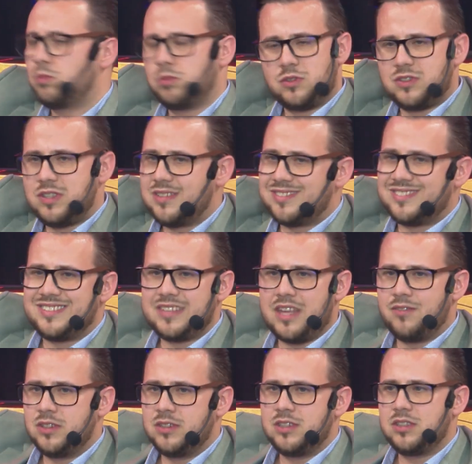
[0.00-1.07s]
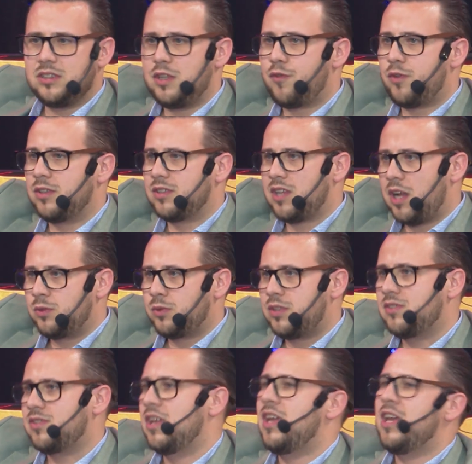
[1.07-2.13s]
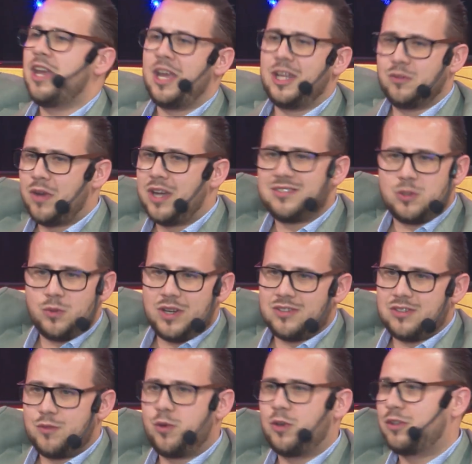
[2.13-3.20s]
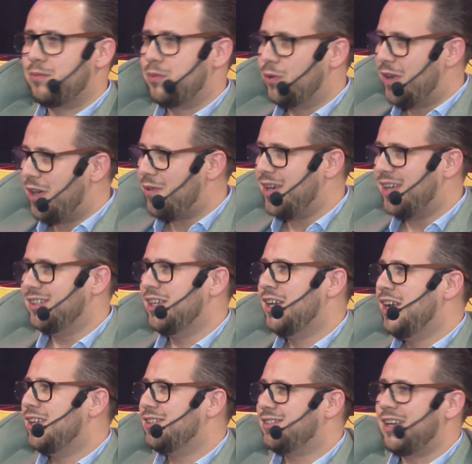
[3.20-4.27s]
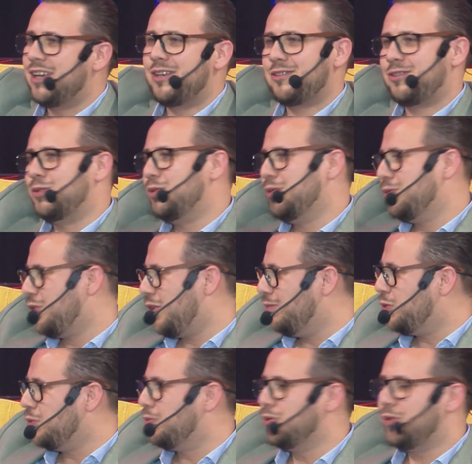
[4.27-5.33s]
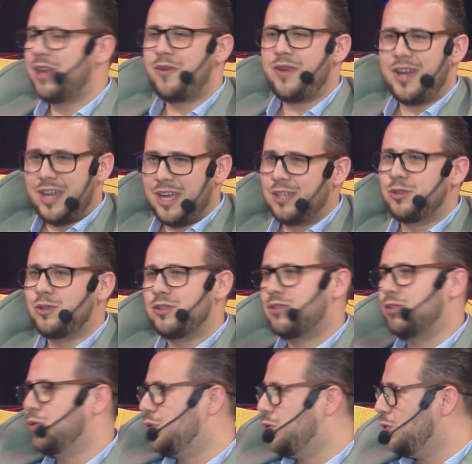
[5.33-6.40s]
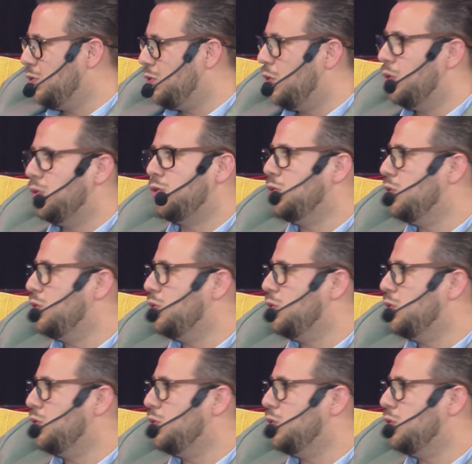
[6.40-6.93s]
6-7 different countries and vice versa, for the Bulgarian sellers to come to Bulgaria and also to go to